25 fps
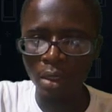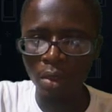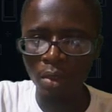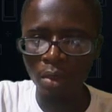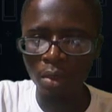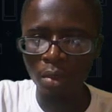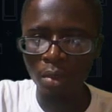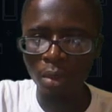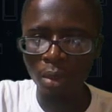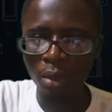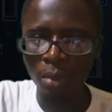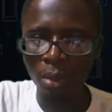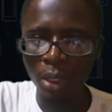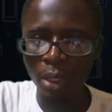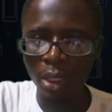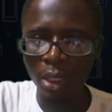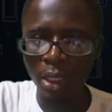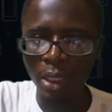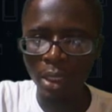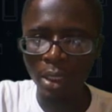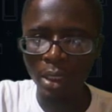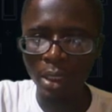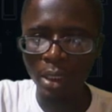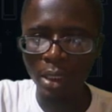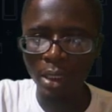you remember
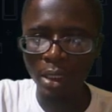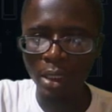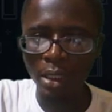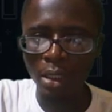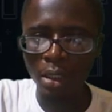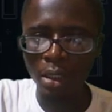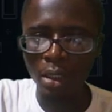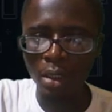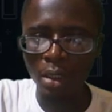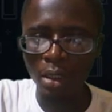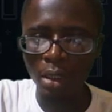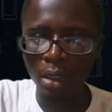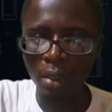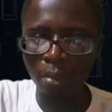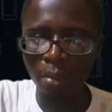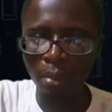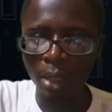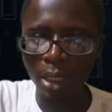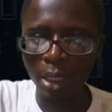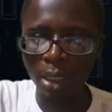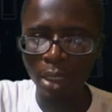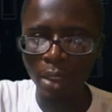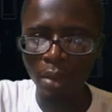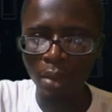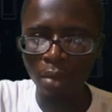that it's just a
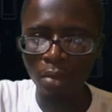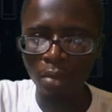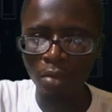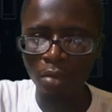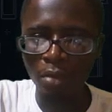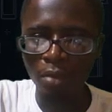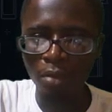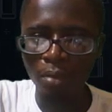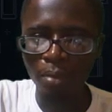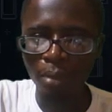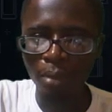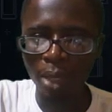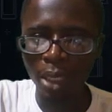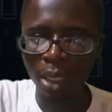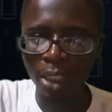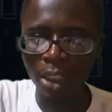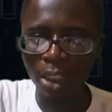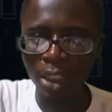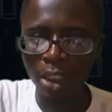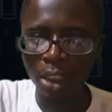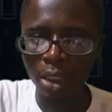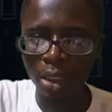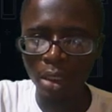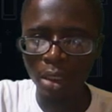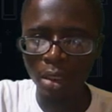matter of
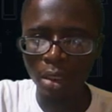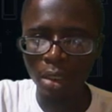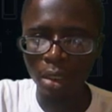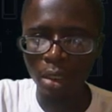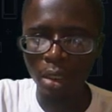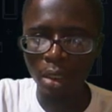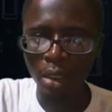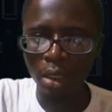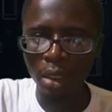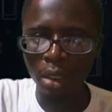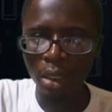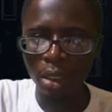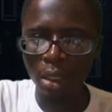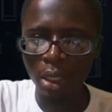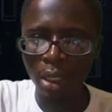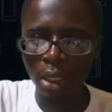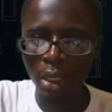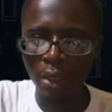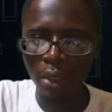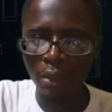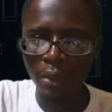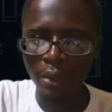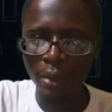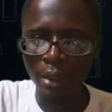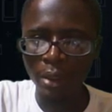matching
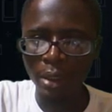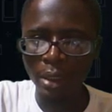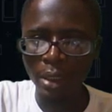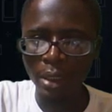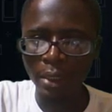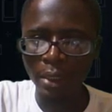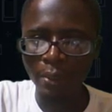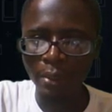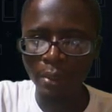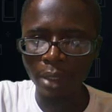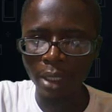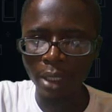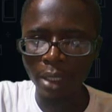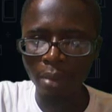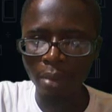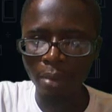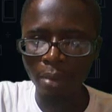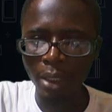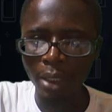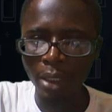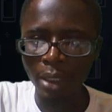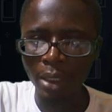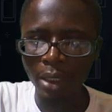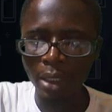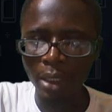angle in the same
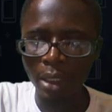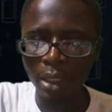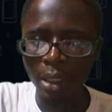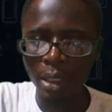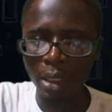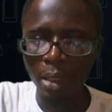segment.